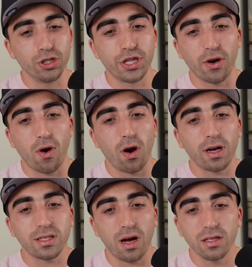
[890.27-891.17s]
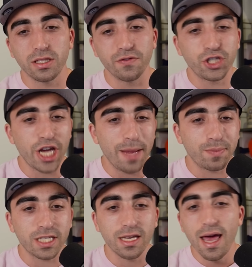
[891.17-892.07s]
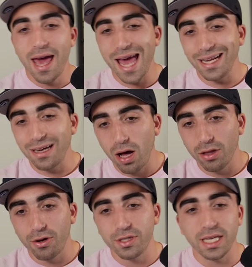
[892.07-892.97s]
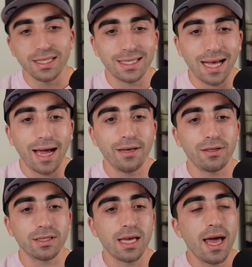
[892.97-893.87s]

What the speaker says: There are tons of shapes and colors and styles,